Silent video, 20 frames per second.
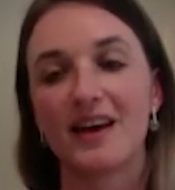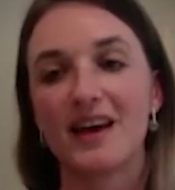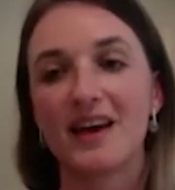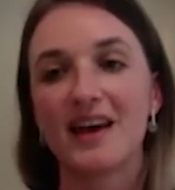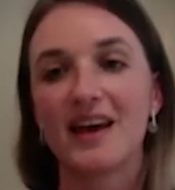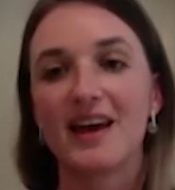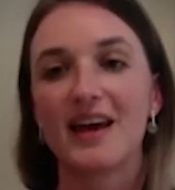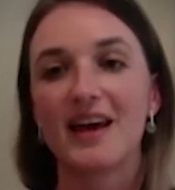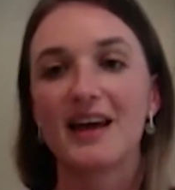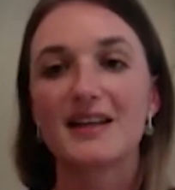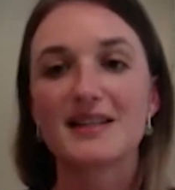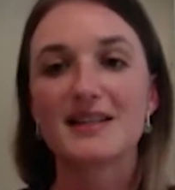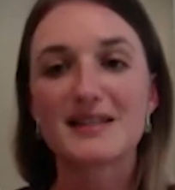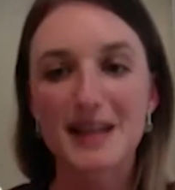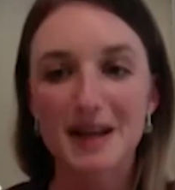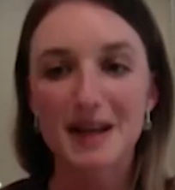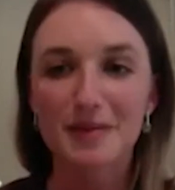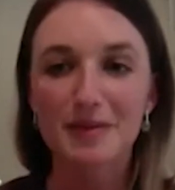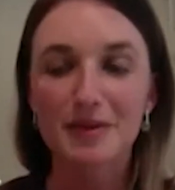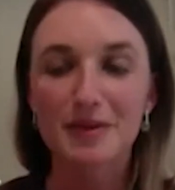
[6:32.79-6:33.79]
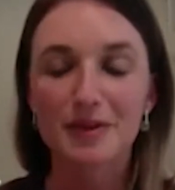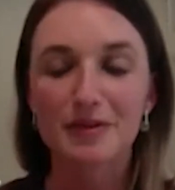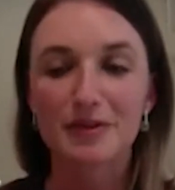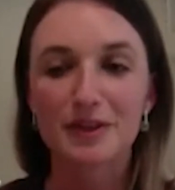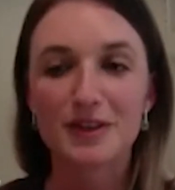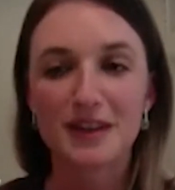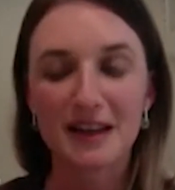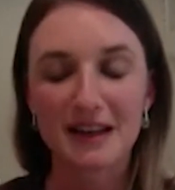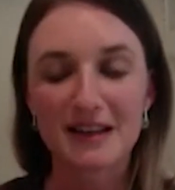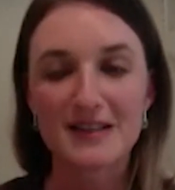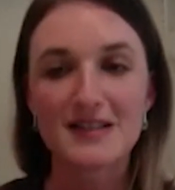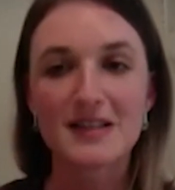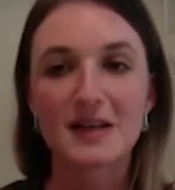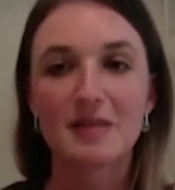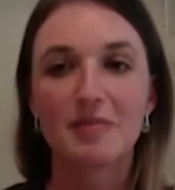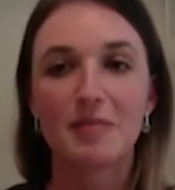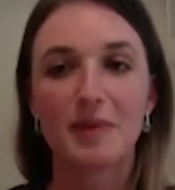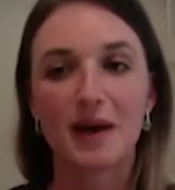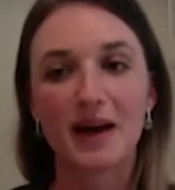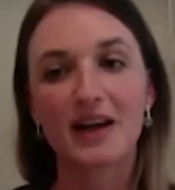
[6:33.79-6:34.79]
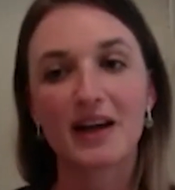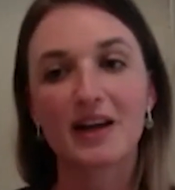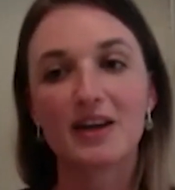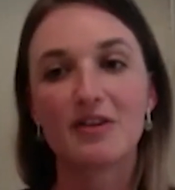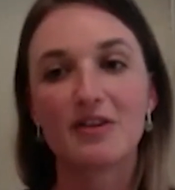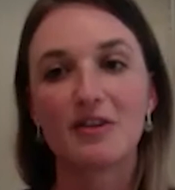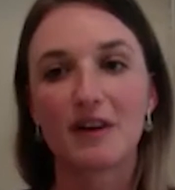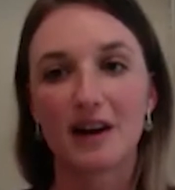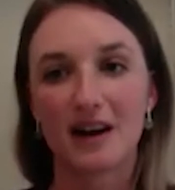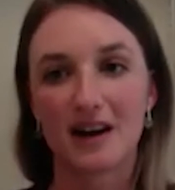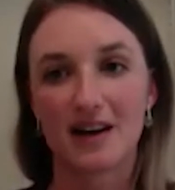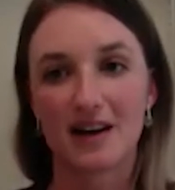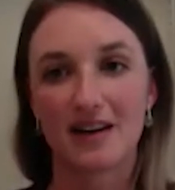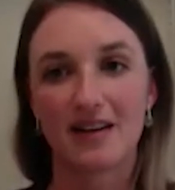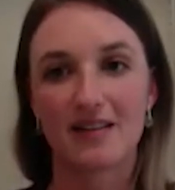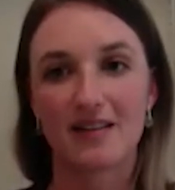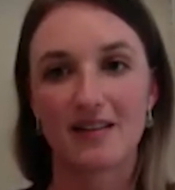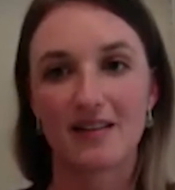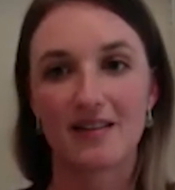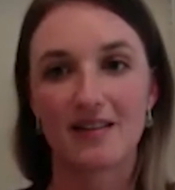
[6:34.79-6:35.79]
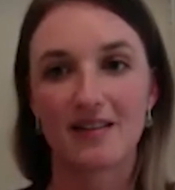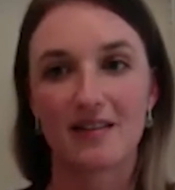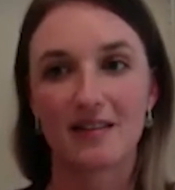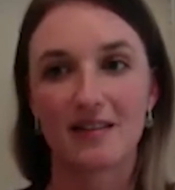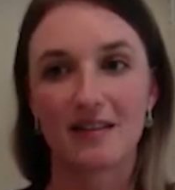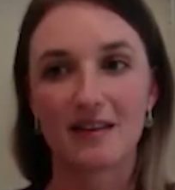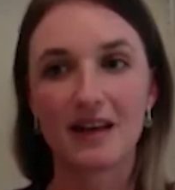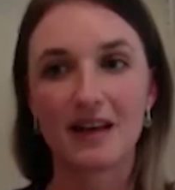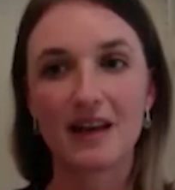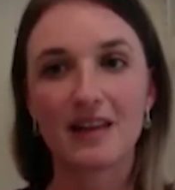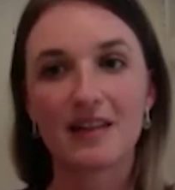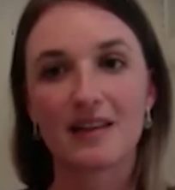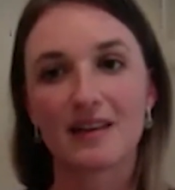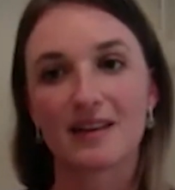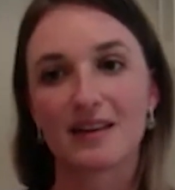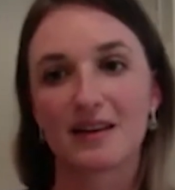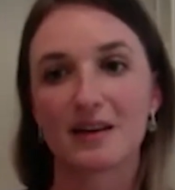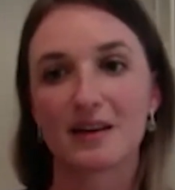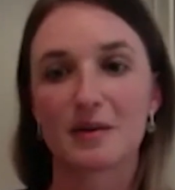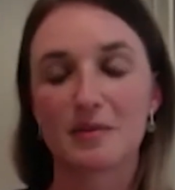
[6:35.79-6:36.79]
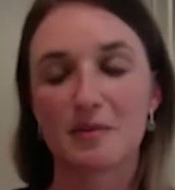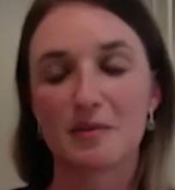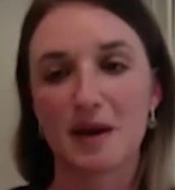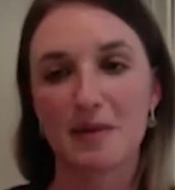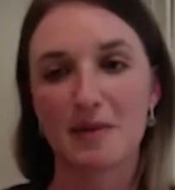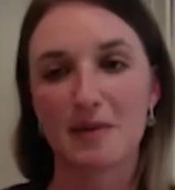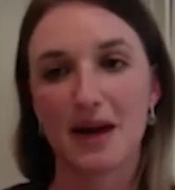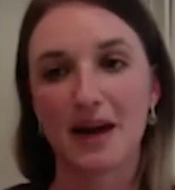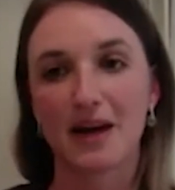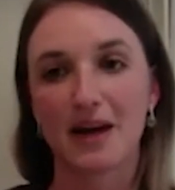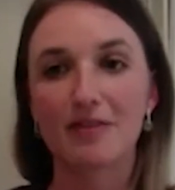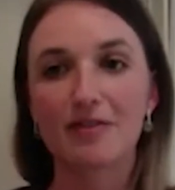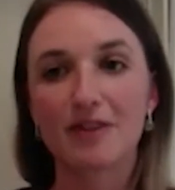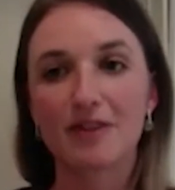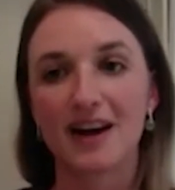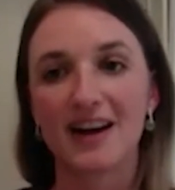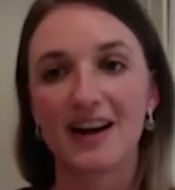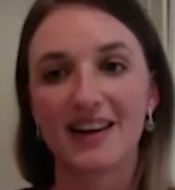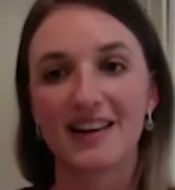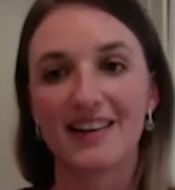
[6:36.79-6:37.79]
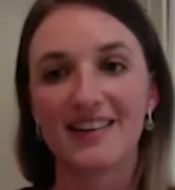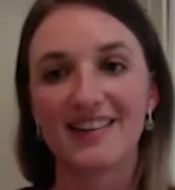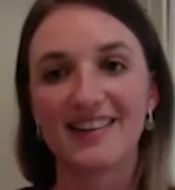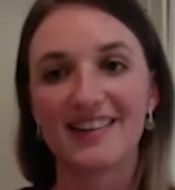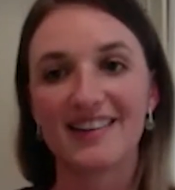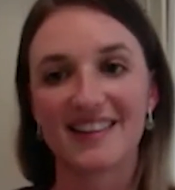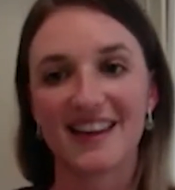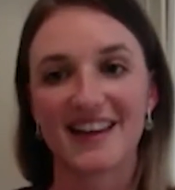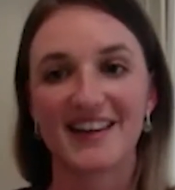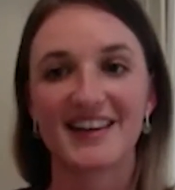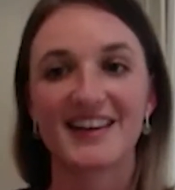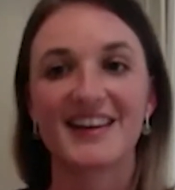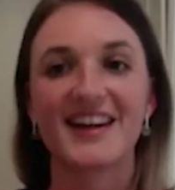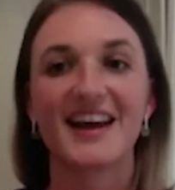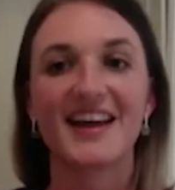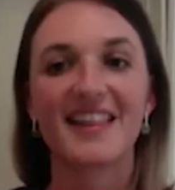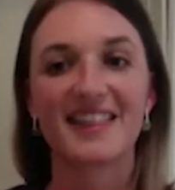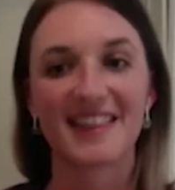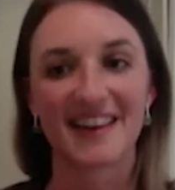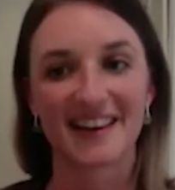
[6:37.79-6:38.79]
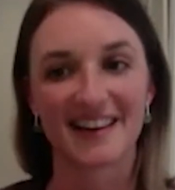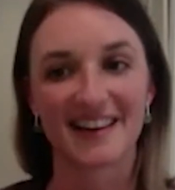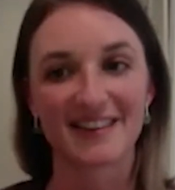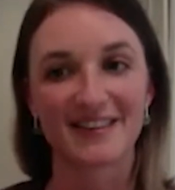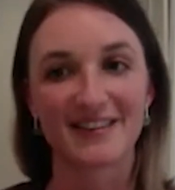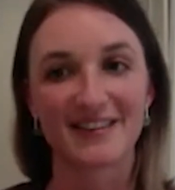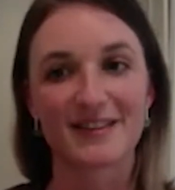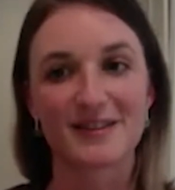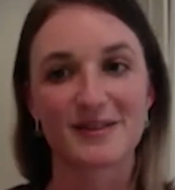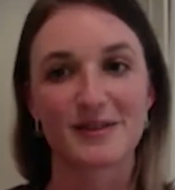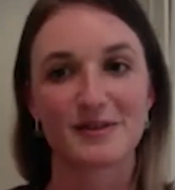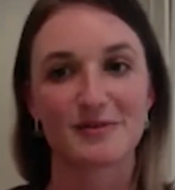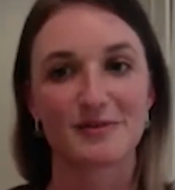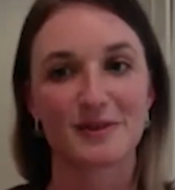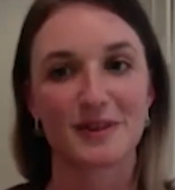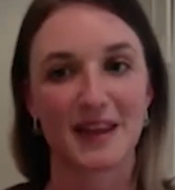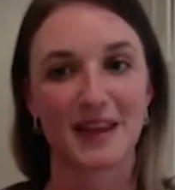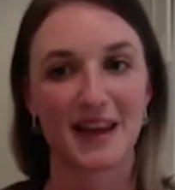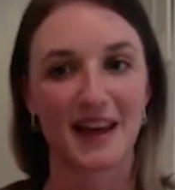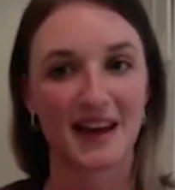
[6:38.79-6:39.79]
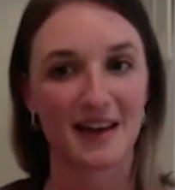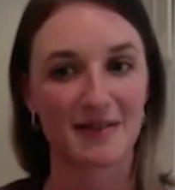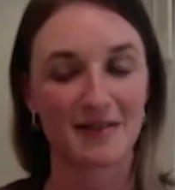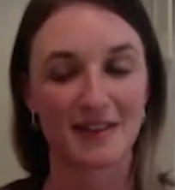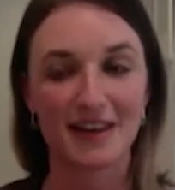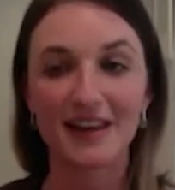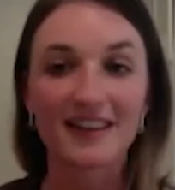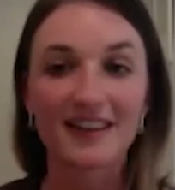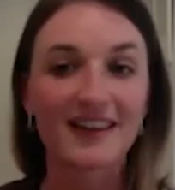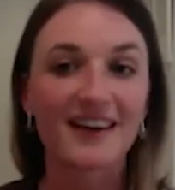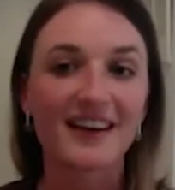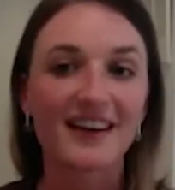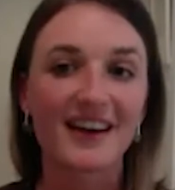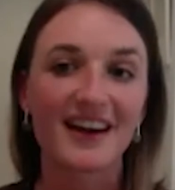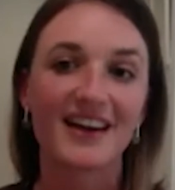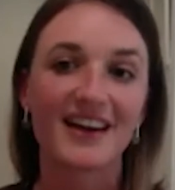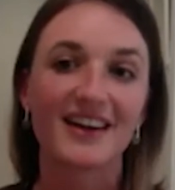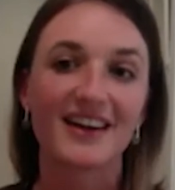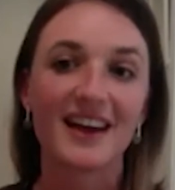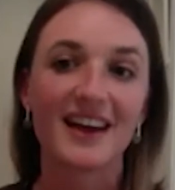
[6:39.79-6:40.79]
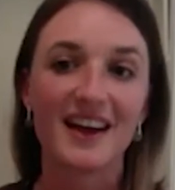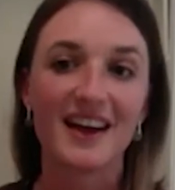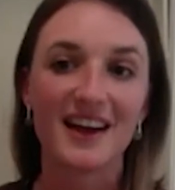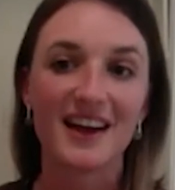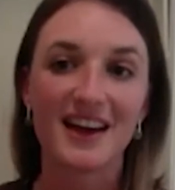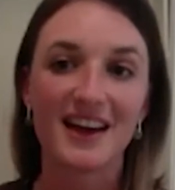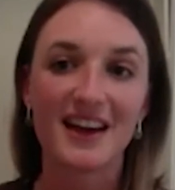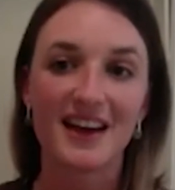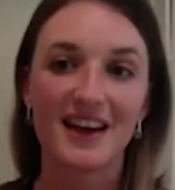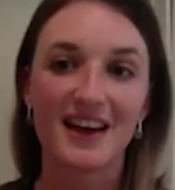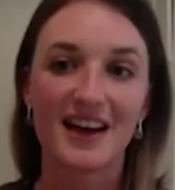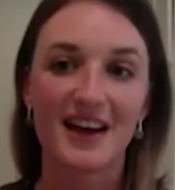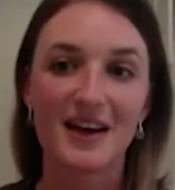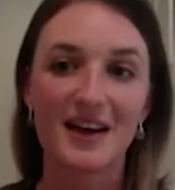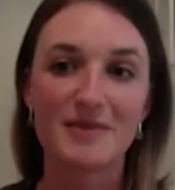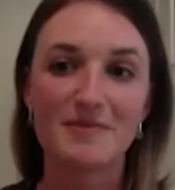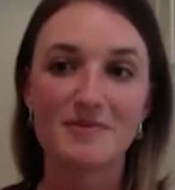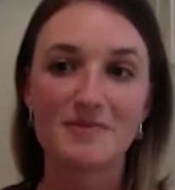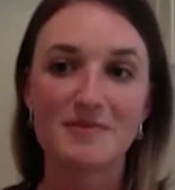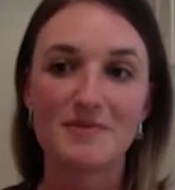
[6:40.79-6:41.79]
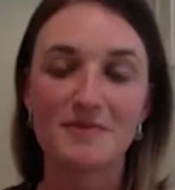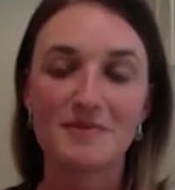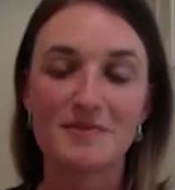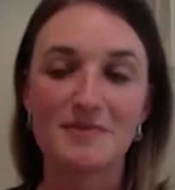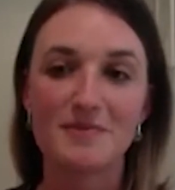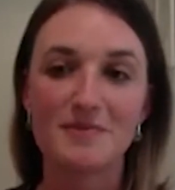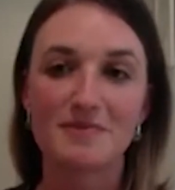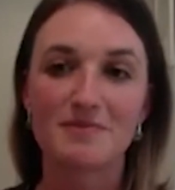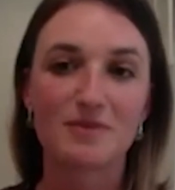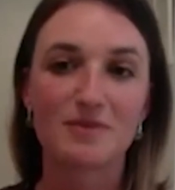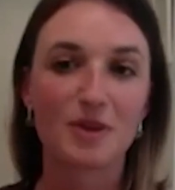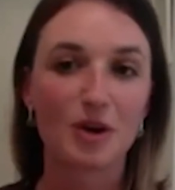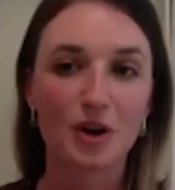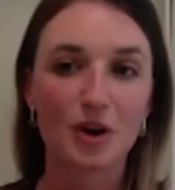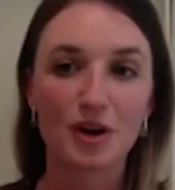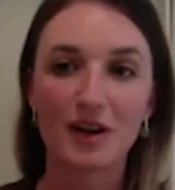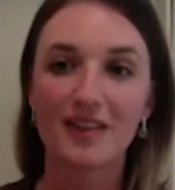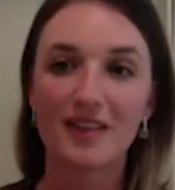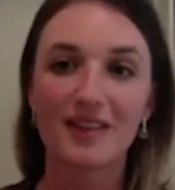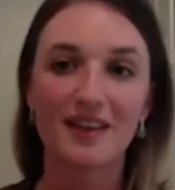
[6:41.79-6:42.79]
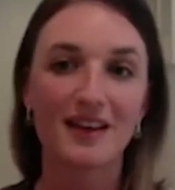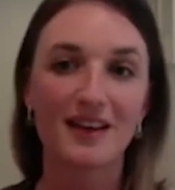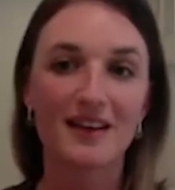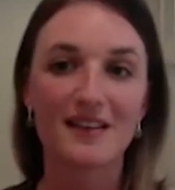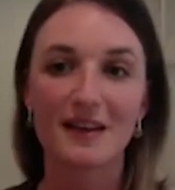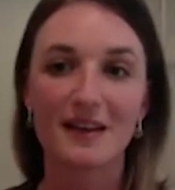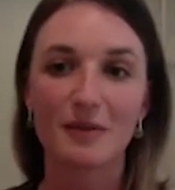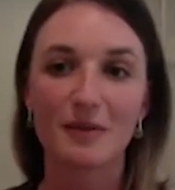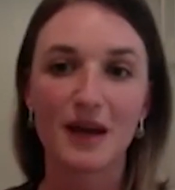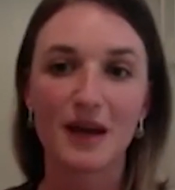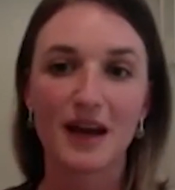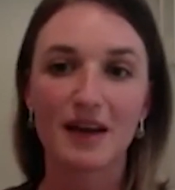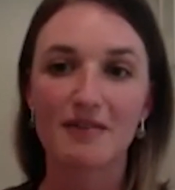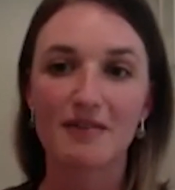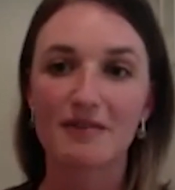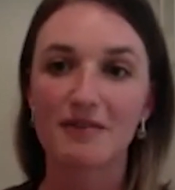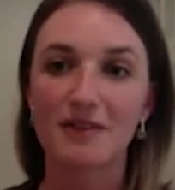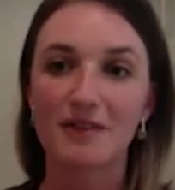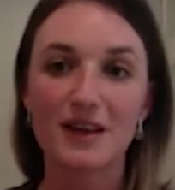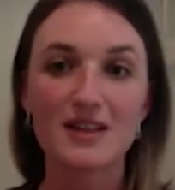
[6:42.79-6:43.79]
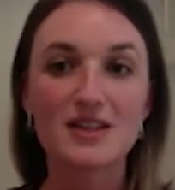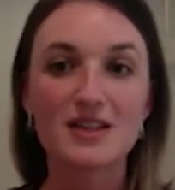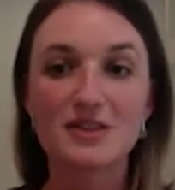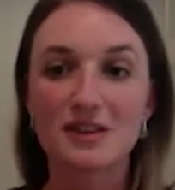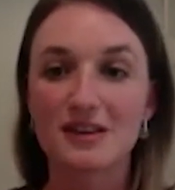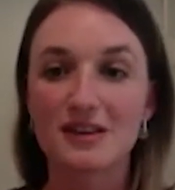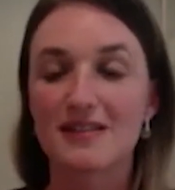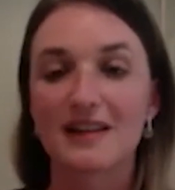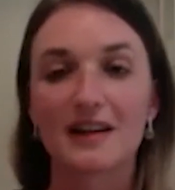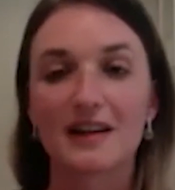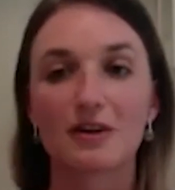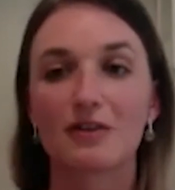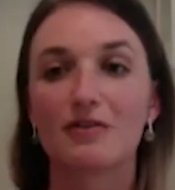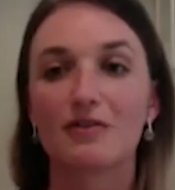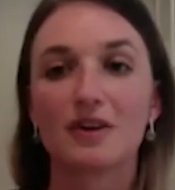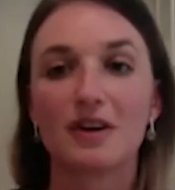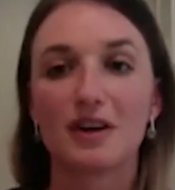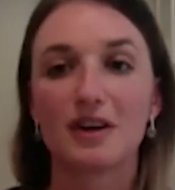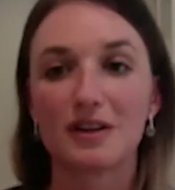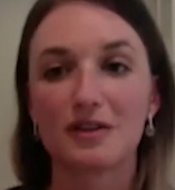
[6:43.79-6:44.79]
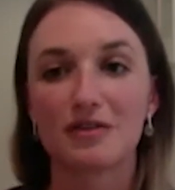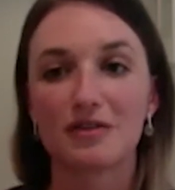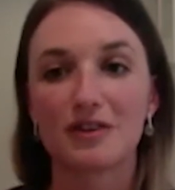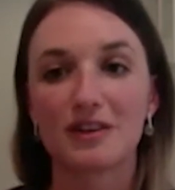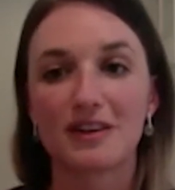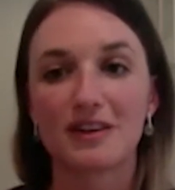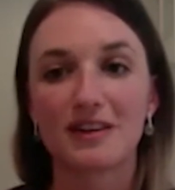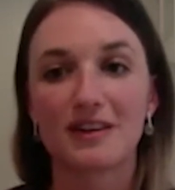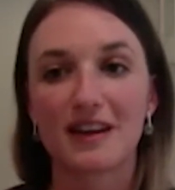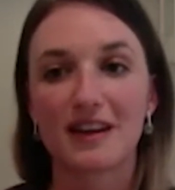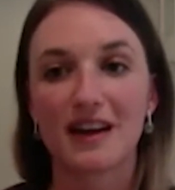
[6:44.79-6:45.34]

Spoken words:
Except if you take a step back and you realize neither did my Black friend. They did nothing to deserve what they have either. And the only thing is that we have histories that look very different.